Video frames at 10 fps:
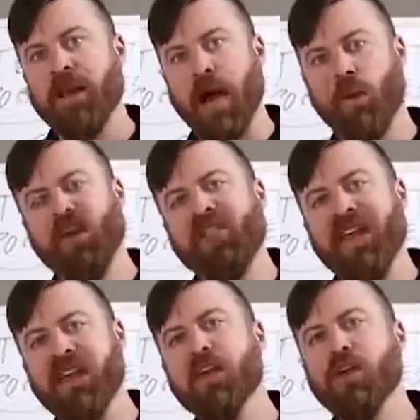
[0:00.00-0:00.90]
Now,
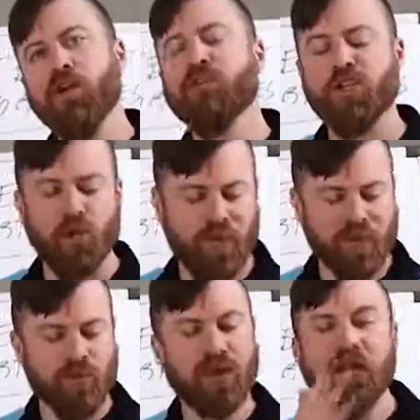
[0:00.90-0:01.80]
within YouTube,
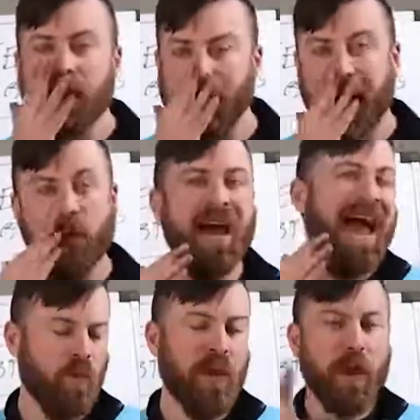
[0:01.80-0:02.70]
it's really about
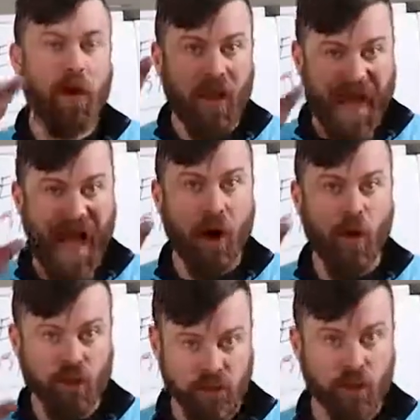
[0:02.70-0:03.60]
what I call
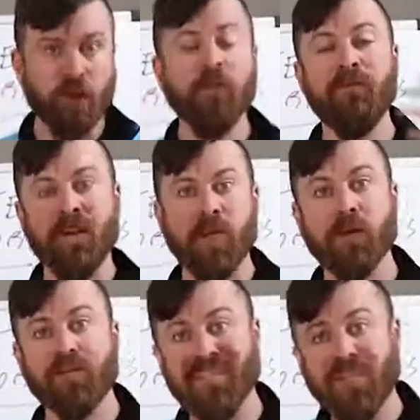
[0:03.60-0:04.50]
how to
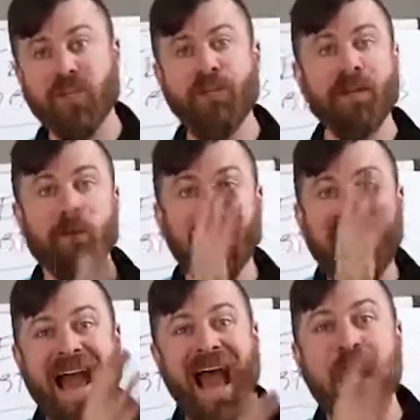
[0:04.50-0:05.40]
videos, teaching people
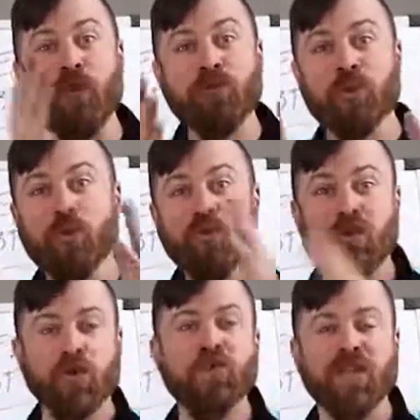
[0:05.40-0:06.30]
how to
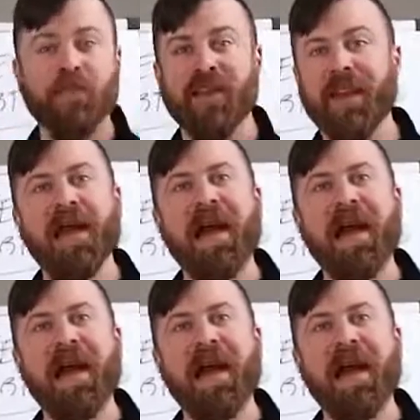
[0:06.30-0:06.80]
do something,